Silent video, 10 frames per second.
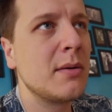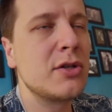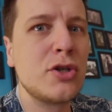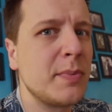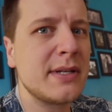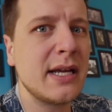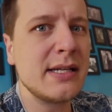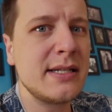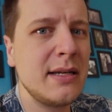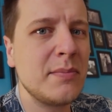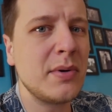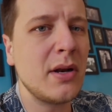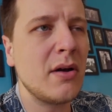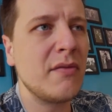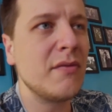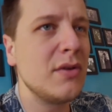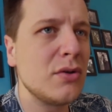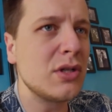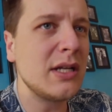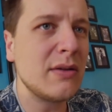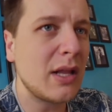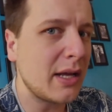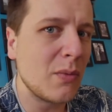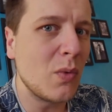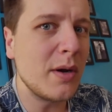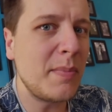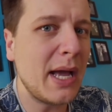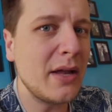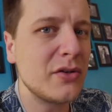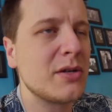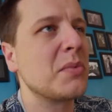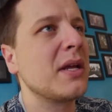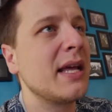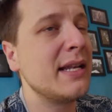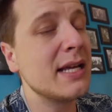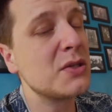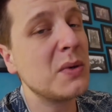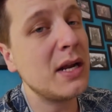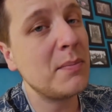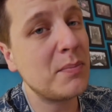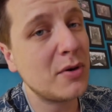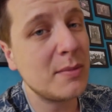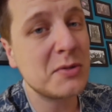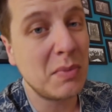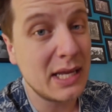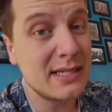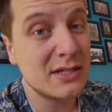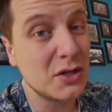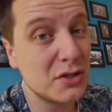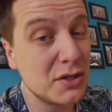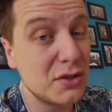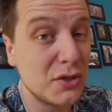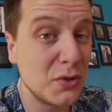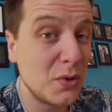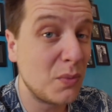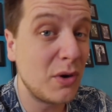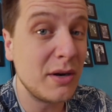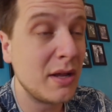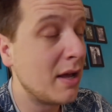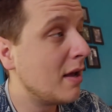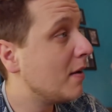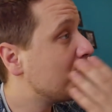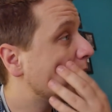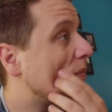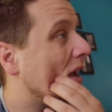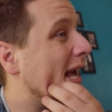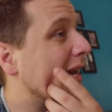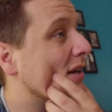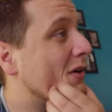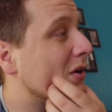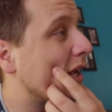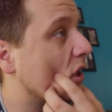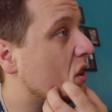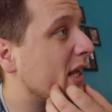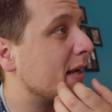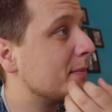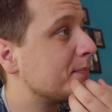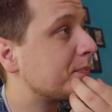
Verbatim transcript: super tasty, but usually like in one pan or something, and that's what I promised Blazings also, to do a one pan cooking thing.